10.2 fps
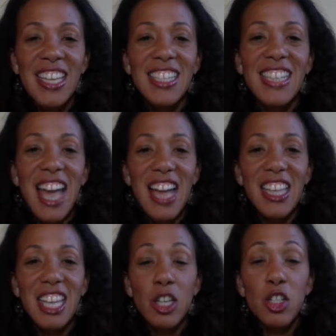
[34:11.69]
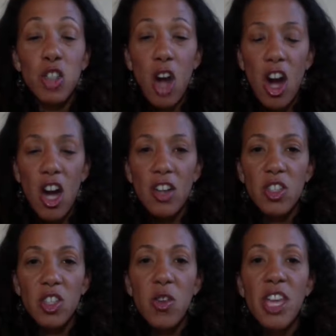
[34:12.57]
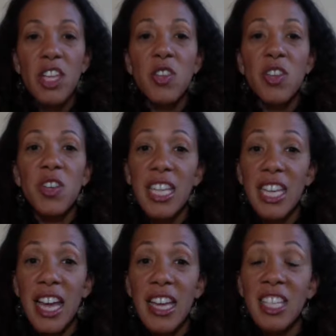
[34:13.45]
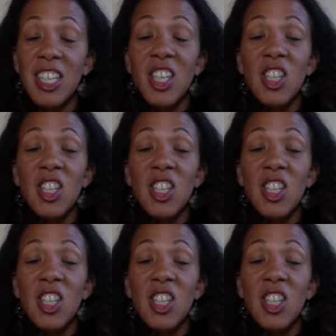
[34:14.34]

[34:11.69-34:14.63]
salad in a jar so that you can, again,